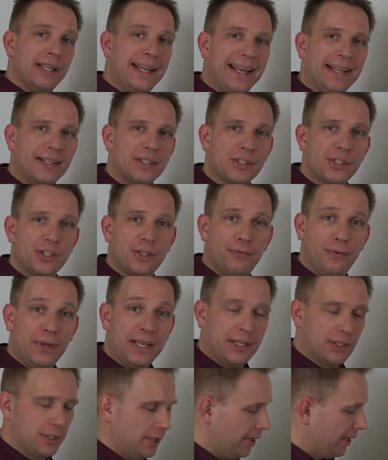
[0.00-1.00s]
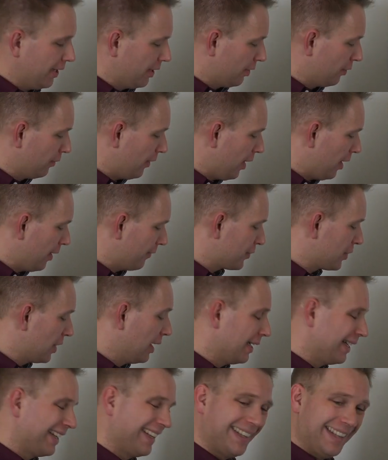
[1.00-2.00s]
dense things like graphs,
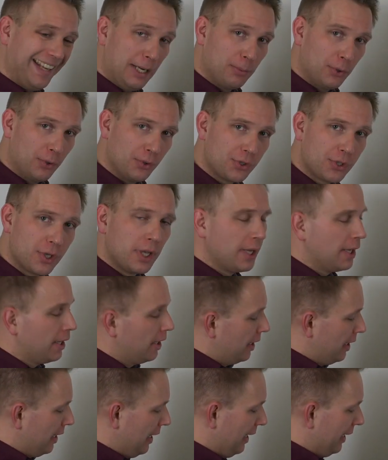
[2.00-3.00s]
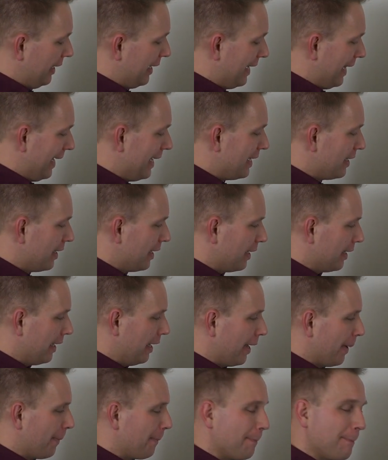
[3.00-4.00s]
tables, uh, they
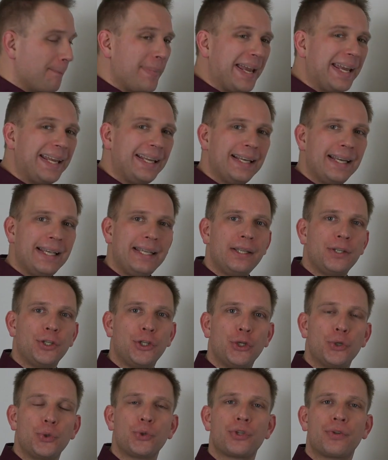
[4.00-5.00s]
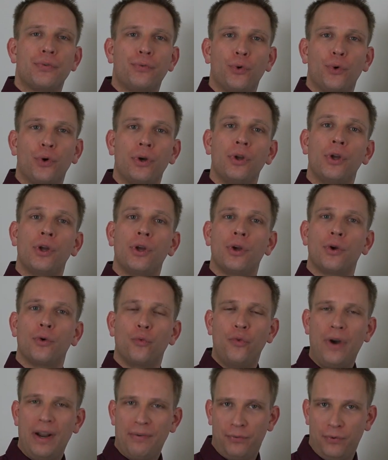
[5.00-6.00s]
are mainly used for
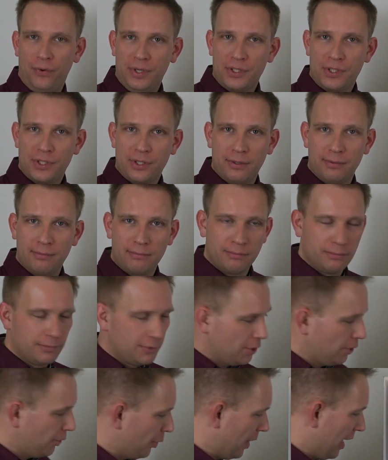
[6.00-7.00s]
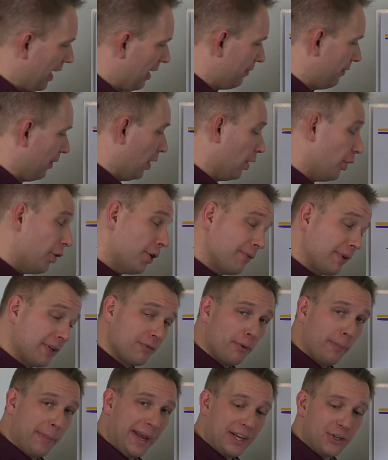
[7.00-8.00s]
reference. So you have a lot of
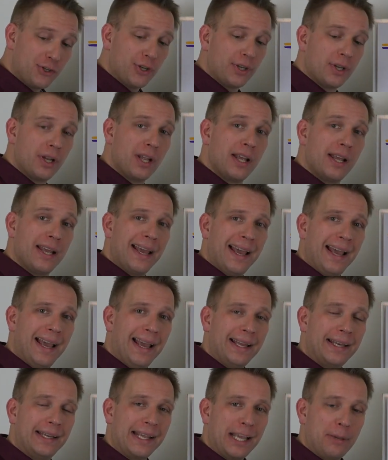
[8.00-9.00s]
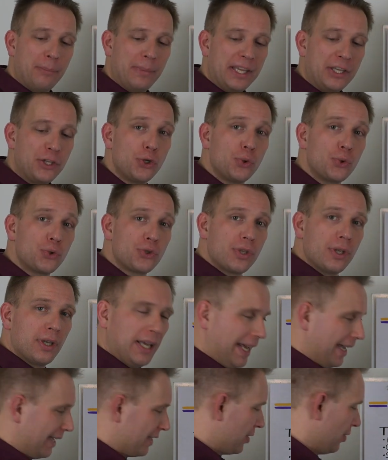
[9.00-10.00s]
information and they can be used
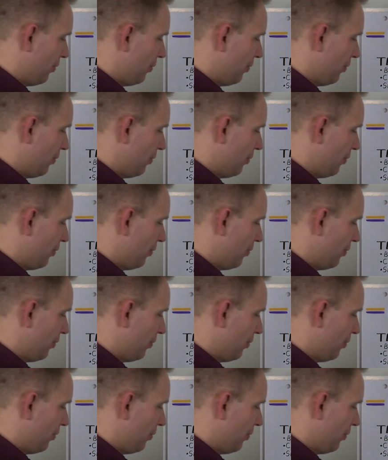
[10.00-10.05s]
as